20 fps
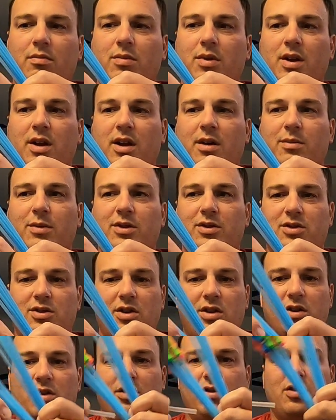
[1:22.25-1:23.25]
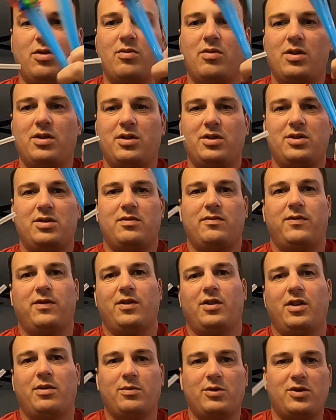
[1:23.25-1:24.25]
but I'm going to start a new one just
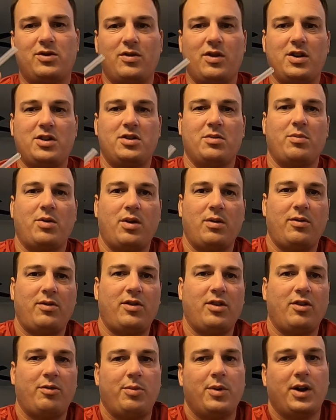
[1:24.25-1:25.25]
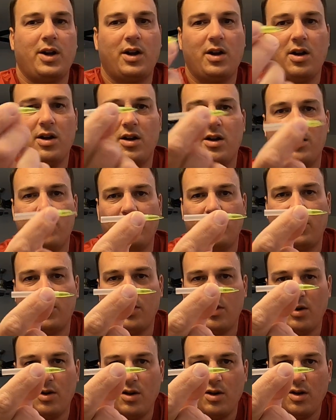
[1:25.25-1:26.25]
for demonstration purposes. But it comes
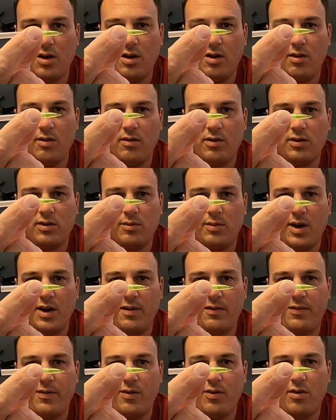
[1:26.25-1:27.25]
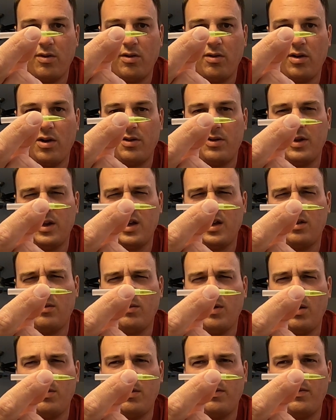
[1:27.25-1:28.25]
with about 4, I think,
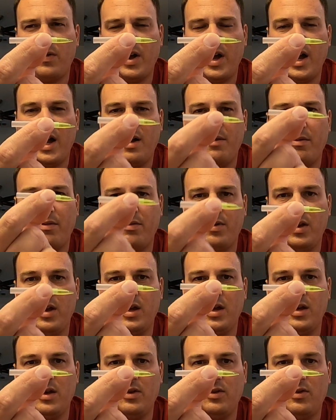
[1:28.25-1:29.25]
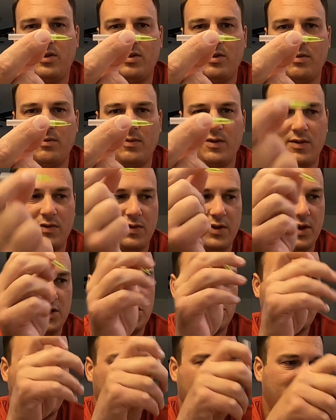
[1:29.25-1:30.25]
maybe 5 of these
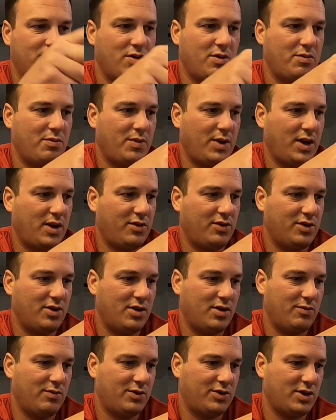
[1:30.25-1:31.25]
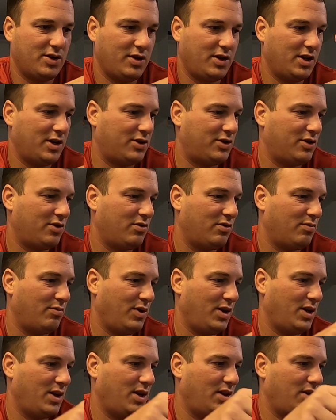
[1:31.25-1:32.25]
that you put your rubber bands on, which I'll get to in a
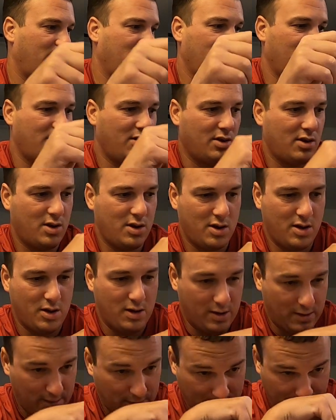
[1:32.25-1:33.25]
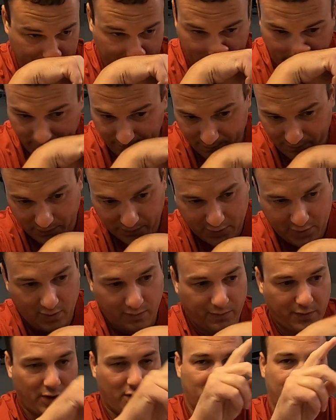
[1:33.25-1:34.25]
minute. So
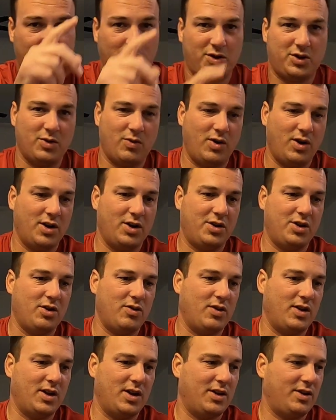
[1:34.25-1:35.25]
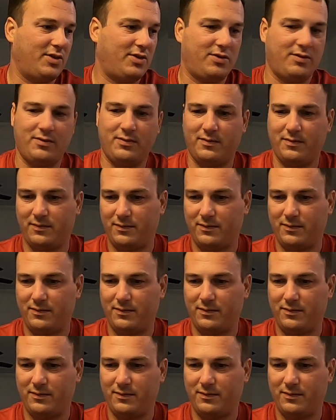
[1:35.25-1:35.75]
first what you want to do is